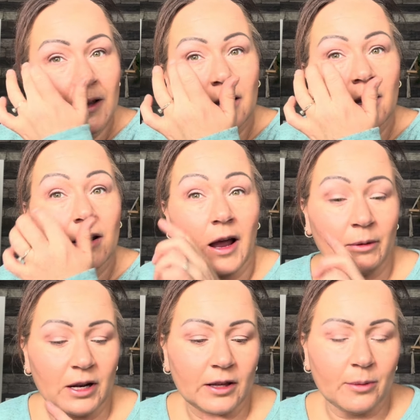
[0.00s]
And I
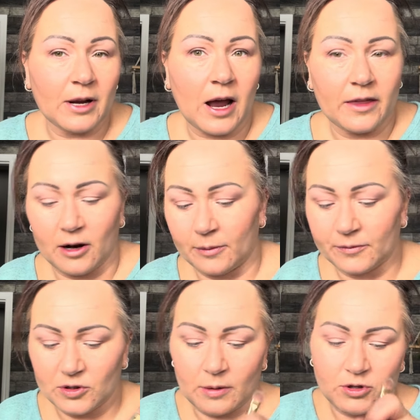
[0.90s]
went a little bit high there,
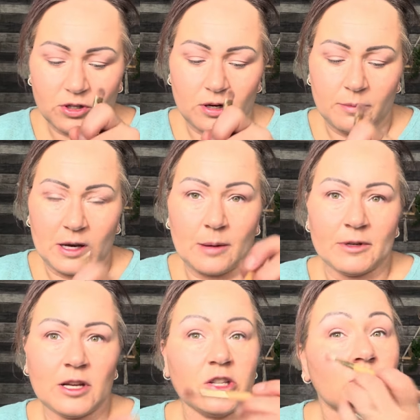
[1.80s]
so I'm just going to pick up a
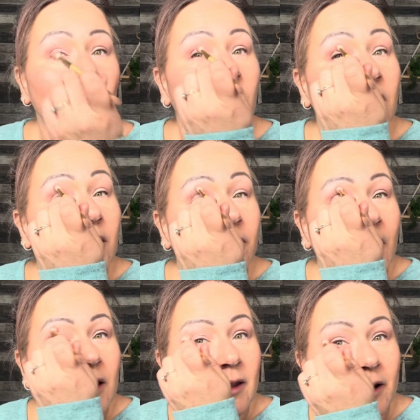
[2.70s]
touch more of
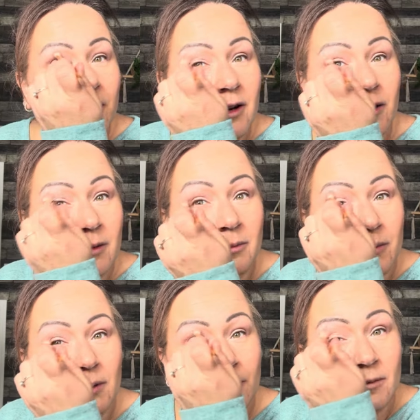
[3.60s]
that lighter
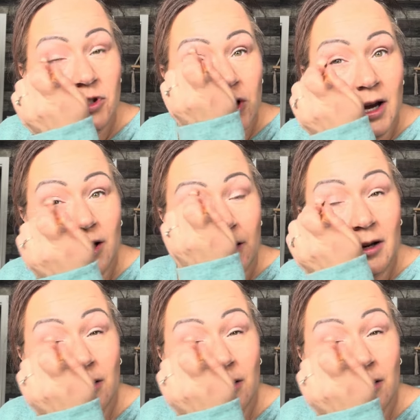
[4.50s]
shade,